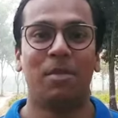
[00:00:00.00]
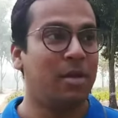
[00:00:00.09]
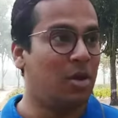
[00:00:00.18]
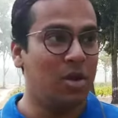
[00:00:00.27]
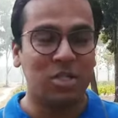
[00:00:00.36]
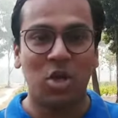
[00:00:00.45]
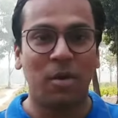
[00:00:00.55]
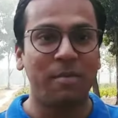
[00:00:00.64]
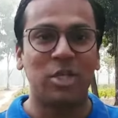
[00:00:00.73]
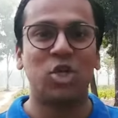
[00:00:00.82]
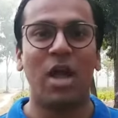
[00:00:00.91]
He's going to
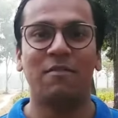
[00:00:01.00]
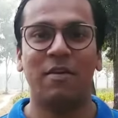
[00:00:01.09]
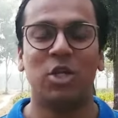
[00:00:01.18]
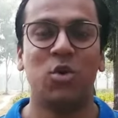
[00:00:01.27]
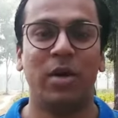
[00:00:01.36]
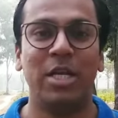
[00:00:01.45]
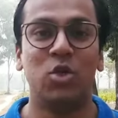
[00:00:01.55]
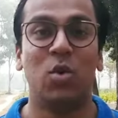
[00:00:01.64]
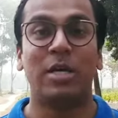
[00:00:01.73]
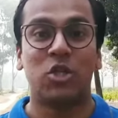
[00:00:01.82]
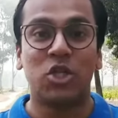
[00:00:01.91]
be joining virtually to
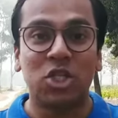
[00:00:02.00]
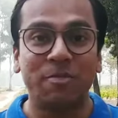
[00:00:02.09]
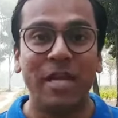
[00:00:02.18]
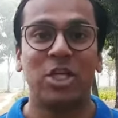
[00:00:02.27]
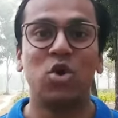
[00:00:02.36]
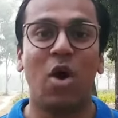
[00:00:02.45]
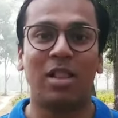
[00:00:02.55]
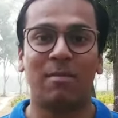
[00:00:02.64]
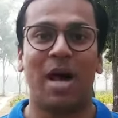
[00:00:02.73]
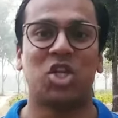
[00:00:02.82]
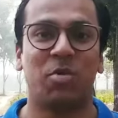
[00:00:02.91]
us to speak to all the
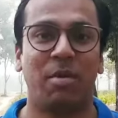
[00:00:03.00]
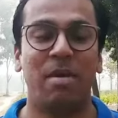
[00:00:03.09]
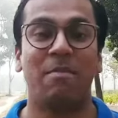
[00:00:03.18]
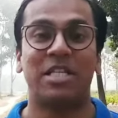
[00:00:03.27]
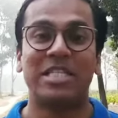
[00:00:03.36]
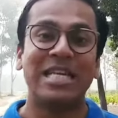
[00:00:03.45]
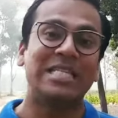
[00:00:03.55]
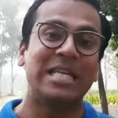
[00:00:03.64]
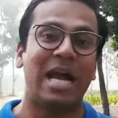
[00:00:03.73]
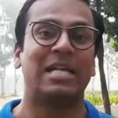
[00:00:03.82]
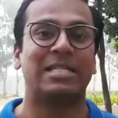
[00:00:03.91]
mastermind members,
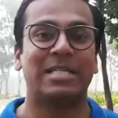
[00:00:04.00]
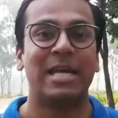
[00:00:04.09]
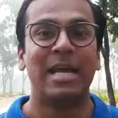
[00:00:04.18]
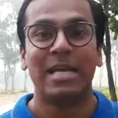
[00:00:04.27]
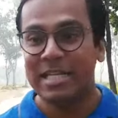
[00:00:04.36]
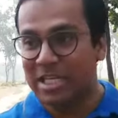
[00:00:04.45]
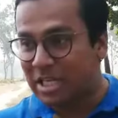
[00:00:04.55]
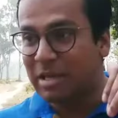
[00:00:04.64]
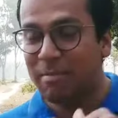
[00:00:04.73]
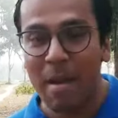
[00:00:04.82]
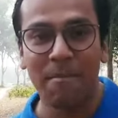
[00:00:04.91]
teaching the
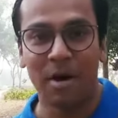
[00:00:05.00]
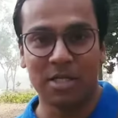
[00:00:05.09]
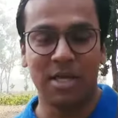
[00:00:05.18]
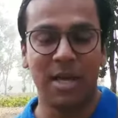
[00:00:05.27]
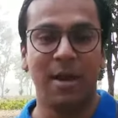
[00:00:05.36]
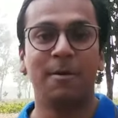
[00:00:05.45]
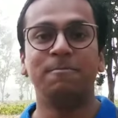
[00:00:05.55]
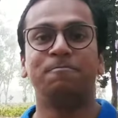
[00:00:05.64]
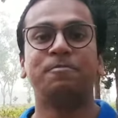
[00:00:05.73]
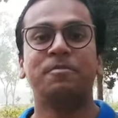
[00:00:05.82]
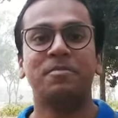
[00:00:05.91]
members here
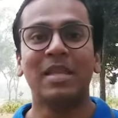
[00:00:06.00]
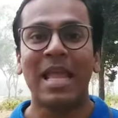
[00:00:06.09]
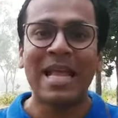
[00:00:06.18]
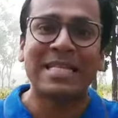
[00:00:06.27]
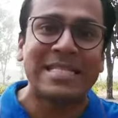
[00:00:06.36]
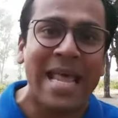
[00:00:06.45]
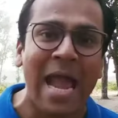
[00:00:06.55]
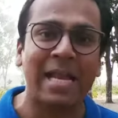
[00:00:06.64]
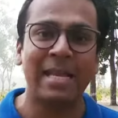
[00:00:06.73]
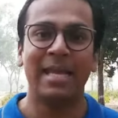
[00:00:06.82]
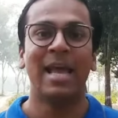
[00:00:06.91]

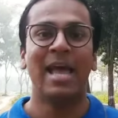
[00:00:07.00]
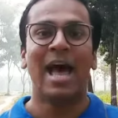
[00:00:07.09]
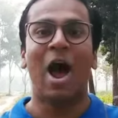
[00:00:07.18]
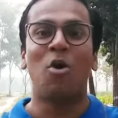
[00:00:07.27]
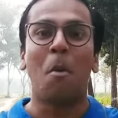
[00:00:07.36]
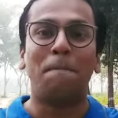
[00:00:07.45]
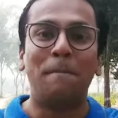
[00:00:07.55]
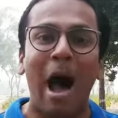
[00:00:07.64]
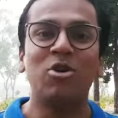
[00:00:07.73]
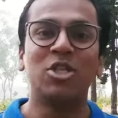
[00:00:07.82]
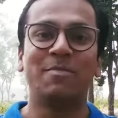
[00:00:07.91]
exactly how to
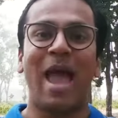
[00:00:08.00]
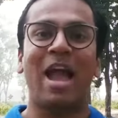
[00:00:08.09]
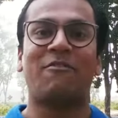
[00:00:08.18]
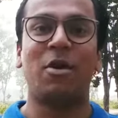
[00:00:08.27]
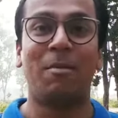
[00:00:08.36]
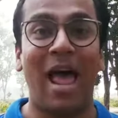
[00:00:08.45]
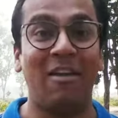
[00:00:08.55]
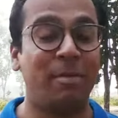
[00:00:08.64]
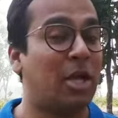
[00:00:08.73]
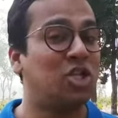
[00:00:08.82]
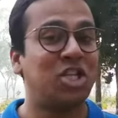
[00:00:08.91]
bounce back from life.
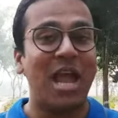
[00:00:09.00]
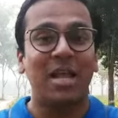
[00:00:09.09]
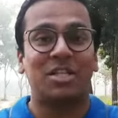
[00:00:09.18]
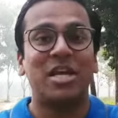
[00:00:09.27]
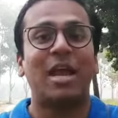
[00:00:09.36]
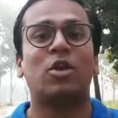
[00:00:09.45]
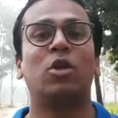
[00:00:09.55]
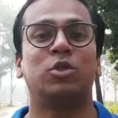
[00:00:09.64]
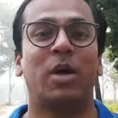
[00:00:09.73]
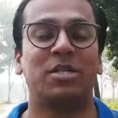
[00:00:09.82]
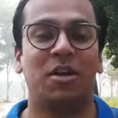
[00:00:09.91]
Because Chad
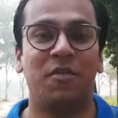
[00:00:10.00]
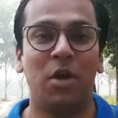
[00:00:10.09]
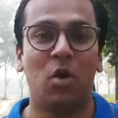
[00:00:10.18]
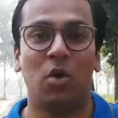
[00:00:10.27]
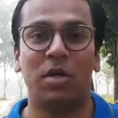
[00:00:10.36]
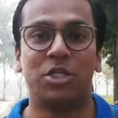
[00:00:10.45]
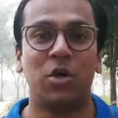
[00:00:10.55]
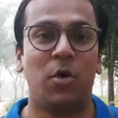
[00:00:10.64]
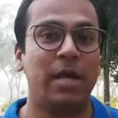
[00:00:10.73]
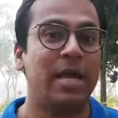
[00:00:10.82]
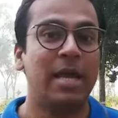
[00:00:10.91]
Goldwasser, if you don't know his
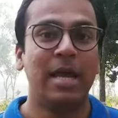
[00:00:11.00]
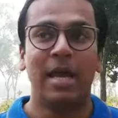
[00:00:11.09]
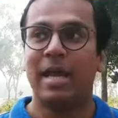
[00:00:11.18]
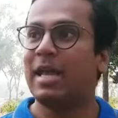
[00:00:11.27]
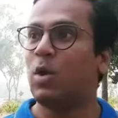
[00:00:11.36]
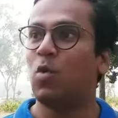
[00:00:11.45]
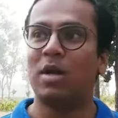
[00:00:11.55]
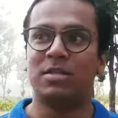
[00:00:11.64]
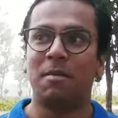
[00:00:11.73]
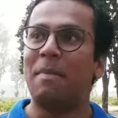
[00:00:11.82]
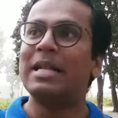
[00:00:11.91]
story, he was
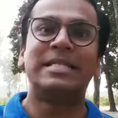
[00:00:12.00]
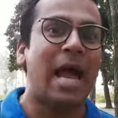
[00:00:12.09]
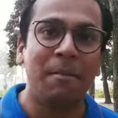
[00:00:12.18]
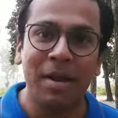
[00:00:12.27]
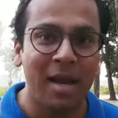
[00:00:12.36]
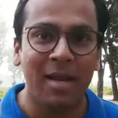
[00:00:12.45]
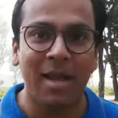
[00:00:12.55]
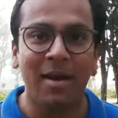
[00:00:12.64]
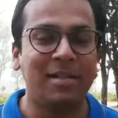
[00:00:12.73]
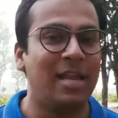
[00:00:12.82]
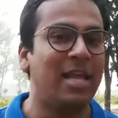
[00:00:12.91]
a
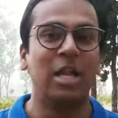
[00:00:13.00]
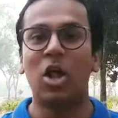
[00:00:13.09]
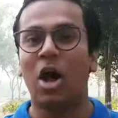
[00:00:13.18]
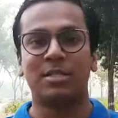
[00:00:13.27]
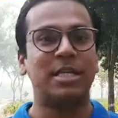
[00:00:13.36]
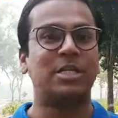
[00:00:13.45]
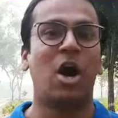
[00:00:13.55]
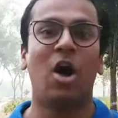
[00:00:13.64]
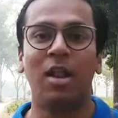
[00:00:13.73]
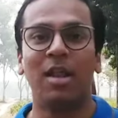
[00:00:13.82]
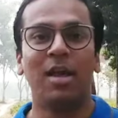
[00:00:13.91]
multi-millionaire, then he lost it
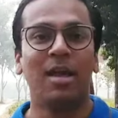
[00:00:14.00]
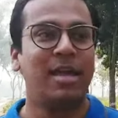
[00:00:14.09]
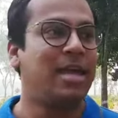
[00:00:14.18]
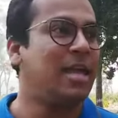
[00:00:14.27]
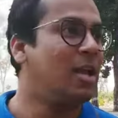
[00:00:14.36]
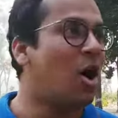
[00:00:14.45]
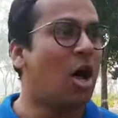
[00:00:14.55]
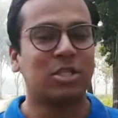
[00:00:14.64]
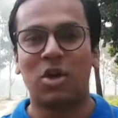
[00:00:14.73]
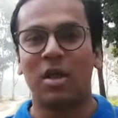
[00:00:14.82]
all. He lost all